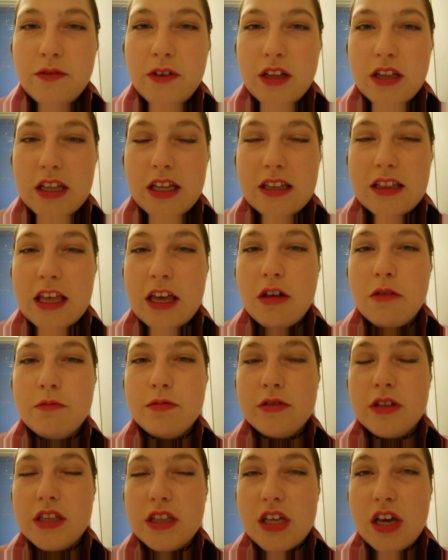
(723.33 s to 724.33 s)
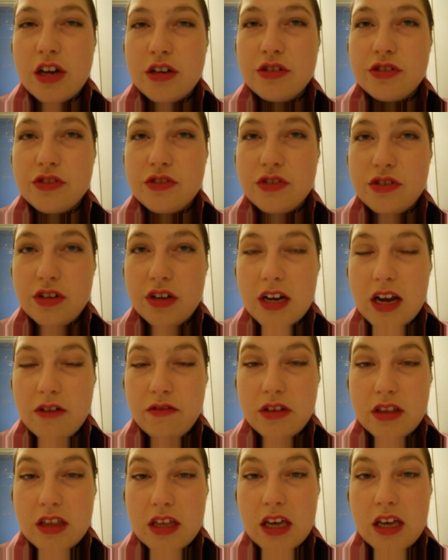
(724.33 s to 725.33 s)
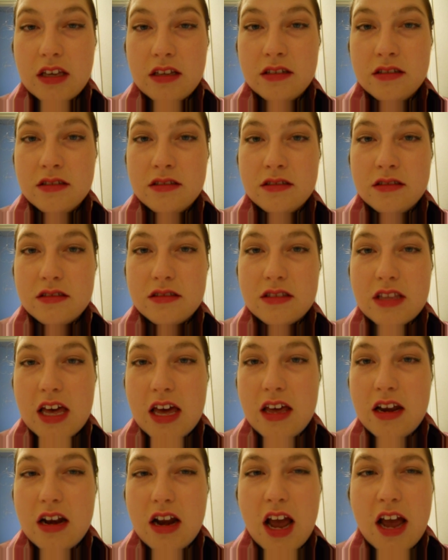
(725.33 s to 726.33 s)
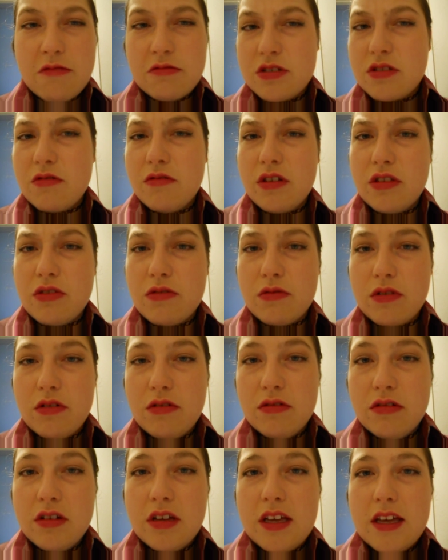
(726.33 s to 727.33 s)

felt like they completely understood everything that I was going through.